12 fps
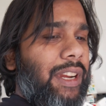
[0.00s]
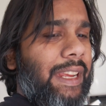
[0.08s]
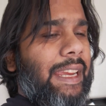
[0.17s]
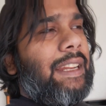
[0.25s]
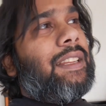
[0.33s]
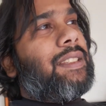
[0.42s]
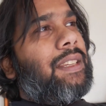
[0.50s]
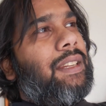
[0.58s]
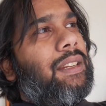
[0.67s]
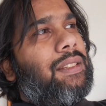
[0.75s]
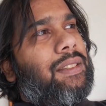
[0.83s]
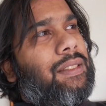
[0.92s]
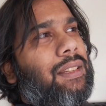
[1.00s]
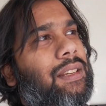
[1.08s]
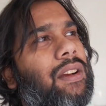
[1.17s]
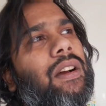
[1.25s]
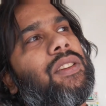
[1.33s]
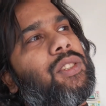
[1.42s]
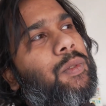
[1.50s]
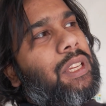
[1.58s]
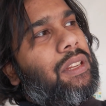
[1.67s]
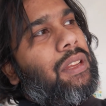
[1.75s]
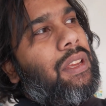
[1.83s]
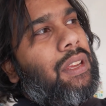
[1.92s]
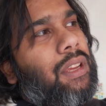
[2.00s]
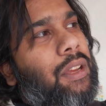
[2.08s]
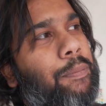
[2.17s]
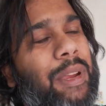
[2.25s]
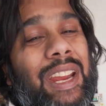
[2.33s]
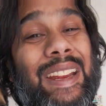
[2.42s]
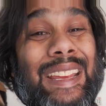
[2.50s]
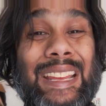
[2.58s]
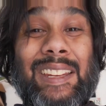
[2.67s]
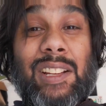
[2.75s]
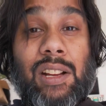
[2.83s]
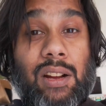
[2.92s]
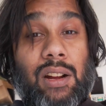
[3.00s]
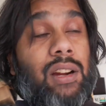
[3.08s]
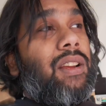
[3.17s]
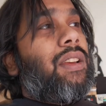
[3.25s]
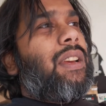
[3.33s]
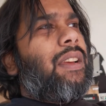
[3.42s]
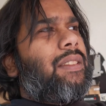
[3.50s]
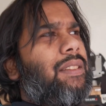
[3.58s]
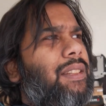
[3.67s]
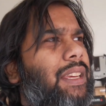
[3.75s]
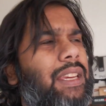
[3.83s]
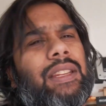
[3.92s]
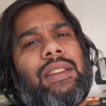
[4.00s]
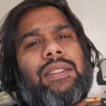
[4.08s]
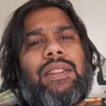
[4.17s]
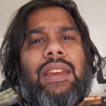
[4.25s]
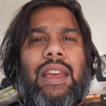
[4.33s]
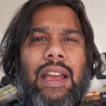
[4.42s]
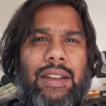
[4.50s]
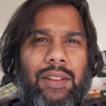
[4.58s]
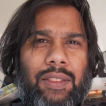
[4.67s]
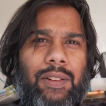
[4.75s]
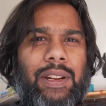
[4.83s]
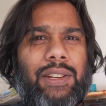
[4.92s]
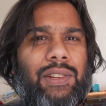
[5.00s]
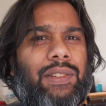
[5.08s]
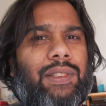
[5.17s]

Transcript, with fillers: go ahead and get this in the car so we could compare in the car the Takedas and the three